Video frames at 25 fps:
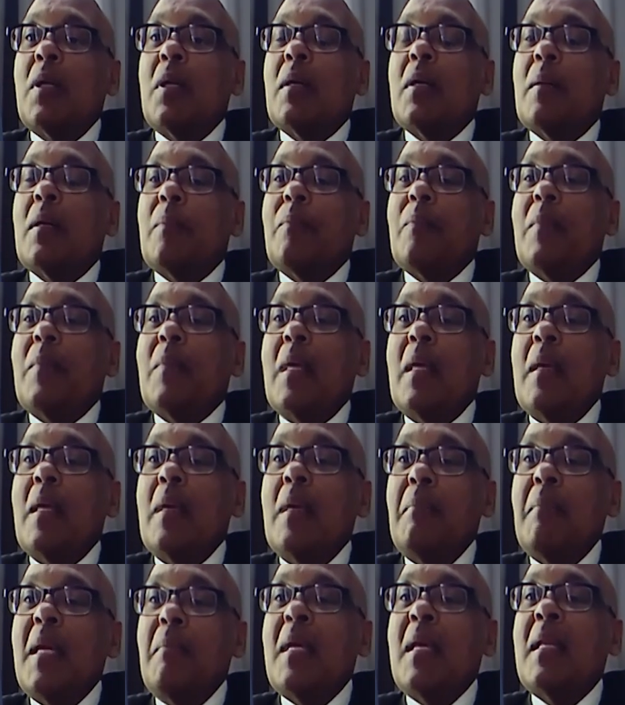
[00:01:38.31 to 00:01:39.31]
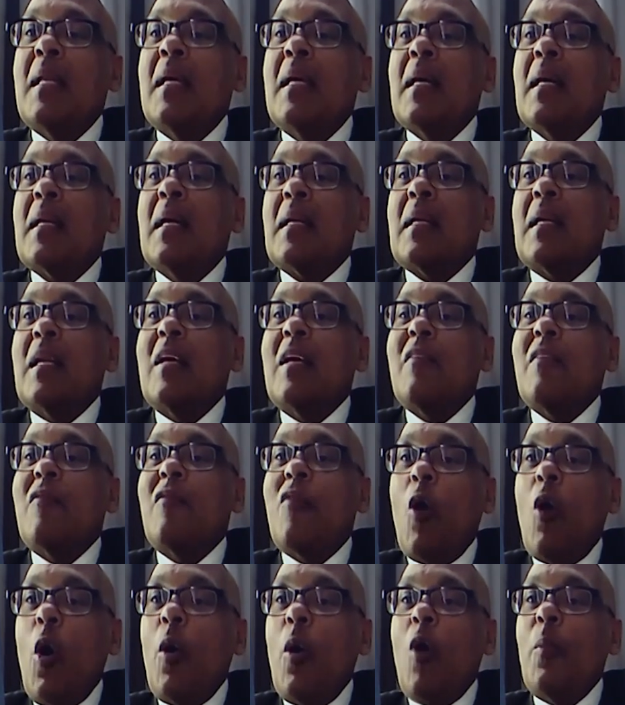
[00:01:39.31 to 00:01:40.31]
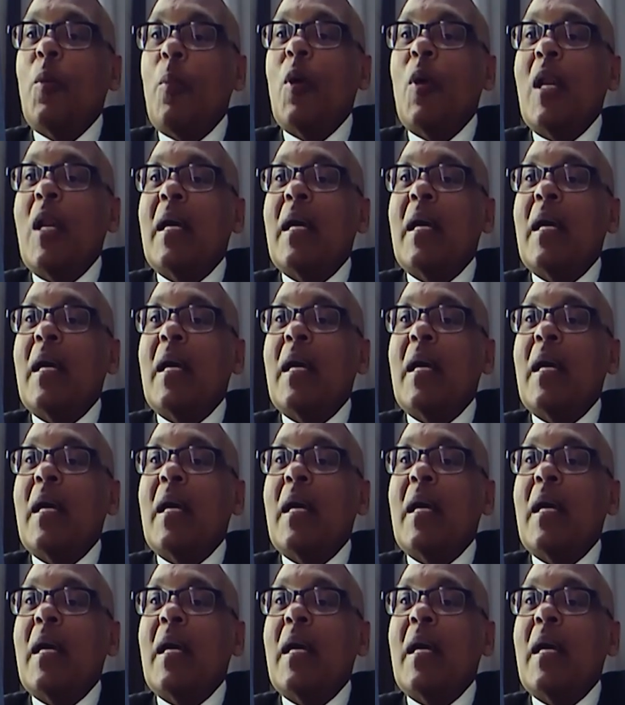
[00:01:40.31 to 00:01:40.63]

immediately formulate